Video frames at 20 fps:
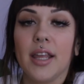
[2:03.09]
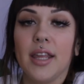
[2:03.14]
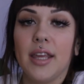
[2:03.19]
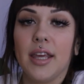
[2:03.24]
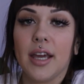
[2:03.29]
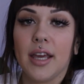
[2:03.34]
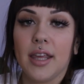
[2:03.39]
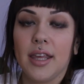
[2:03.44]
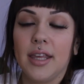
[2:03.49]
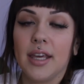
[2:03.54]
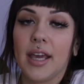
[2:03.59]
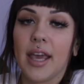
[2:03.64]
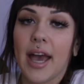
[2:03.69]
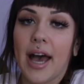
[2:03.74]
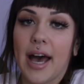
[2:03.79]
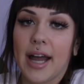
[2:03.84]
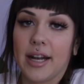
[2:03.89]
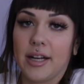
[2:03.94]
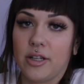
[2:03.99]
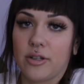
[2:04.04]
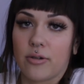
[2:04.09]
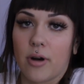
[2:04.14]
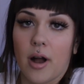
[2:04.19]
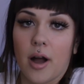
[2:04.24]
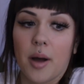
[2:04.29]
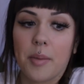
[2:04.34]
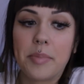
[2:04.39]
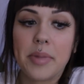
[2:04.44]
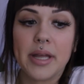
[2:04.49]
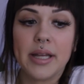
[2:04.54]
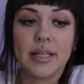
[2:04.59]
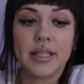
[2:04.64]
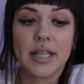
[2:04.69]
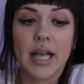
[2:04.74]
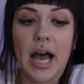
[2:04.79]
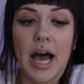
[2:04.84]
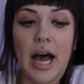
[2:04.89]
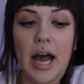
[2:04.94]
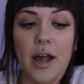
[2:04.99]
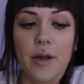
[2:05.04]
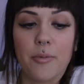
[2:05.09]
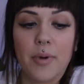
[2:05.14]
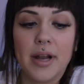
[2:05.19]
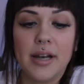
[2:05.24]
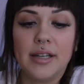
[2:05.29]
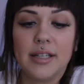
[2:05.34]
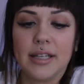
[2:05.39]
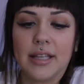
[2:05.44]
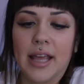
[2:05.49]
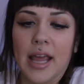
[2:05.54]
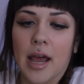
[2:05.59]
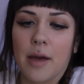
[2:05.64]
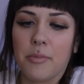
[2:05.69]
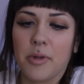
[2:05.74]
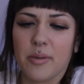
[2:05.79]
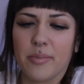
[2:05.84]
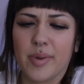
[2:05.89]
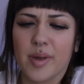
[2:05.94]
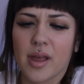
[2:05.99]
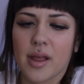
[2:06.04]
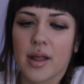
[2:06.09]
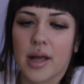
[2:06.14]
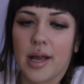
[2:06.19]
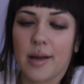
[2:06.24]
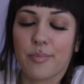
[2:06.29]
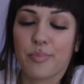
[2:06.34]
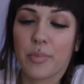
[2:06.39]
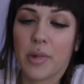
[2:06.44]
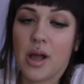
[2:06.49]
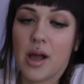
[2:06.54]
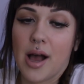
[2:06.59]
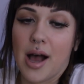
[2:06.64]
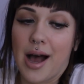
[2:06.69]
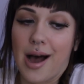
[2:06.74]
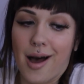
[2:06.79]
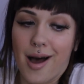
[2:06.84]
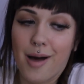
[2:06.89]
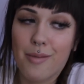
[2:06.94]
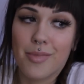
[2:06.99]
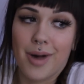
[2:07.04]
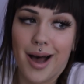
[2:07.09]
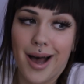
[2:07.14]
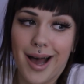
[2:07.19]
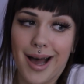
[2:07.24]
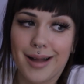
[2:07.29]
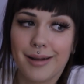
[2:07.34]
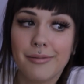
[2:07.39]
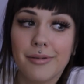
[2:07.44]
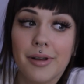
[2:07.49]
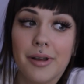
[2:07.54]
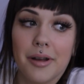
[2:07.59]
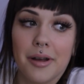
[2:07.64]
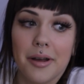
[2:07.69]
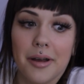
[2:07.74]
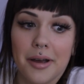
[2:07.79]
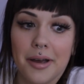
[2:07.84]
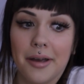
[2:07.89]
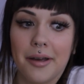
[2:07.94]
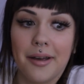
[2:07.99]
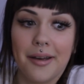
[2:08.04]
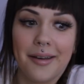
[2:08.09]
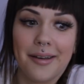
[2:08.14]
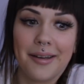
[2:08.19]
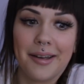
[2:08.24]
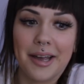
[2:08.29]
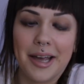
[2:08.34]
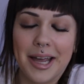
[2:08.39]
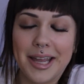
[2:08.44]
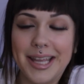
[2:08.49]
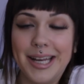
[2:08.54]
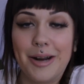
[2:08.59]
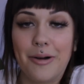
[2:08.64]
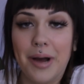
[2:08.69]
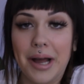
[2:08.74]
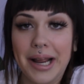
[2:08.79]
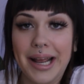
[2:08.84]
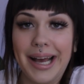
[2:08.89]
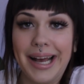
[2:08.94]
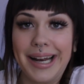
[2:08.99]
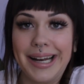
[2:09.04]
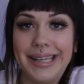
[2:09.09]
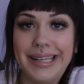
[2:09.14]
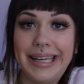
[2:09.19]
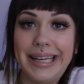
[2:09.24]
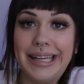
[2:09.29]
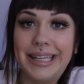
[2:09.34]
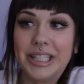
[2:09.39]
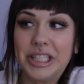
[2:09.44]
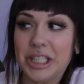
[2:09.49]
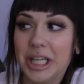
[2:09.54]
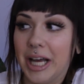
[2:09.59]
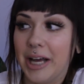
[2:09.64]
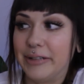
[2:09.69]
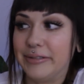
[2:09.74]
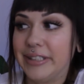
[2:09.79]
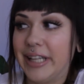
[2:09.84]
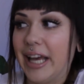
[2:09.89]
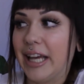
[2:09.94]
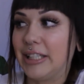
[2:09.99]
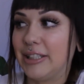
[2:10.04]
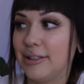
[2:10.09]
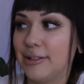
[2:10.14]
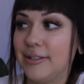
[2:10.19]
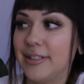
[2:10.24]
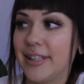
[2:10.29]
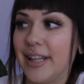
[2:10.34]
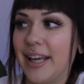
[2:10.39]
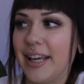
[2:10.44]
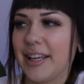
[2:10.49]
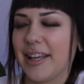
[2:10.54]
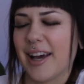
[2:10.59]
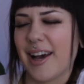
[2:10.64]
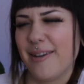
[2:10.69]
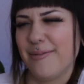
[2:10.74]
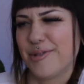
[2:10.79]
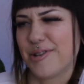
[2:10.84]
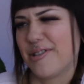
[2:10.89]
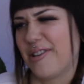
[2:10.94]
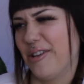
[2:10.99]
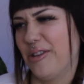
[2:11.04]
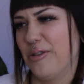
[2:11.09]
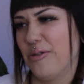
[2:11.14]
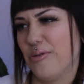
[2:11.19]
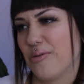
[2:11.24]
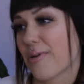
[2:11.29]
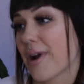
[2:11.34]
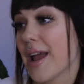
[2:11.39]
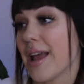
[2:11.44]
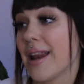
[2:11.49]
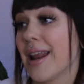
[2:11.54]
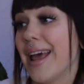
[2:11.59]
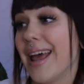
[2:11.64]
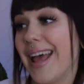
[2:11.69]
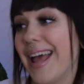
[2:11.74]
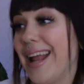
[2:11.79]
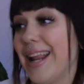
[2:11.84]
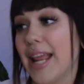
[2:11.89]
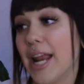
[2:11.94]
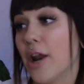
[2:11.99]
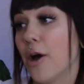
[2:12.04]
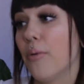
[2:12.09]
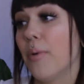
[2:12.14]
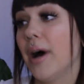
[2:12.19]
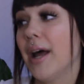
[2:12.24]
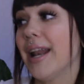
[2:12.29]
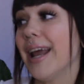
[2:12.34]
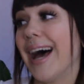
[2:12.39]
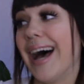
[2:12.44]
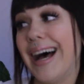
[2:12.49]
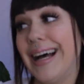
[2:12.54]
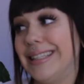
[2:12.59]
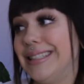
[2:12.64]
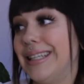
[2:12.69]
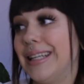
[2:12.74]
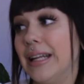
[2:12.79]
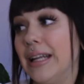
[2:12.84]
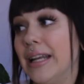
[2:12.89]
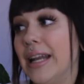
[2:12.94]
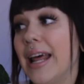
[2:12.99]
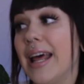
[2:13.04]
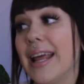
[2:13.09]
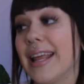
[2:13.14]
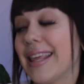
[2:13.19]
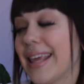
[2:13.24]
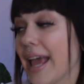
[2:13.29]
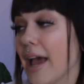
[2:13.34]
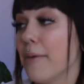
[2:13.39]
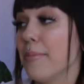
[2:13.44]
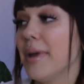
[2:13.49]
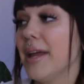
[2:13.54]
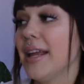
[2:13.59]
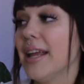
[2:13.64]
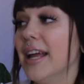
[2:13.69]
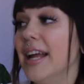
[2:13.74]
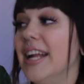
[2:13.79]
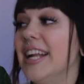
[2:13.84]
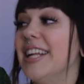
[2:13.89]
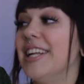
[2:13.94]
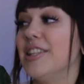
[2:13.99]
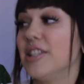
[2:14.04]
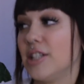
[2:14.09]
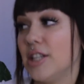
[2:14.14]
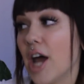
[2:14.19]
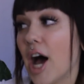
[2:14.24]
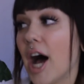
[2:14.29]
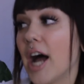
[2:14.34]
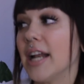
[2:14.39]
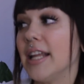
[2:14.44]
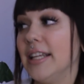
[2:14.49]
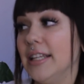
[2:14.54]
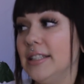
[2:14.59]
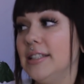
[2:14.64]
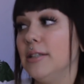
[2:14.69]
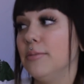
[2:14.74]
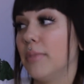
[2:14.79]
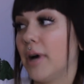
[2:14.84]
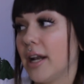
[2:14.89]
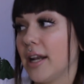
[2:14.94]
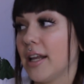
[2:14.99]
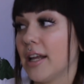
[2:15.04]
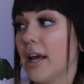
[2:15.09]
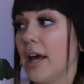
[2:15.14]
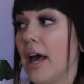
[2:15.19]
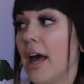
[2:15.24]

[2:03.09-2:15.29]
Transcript: you gotta drop, is I went into camming being like, I'm hot, you know, I got a niche, I'm tattooed, like, I'm sure I'll do great. And you know what? I didn't. Camming is not easy money.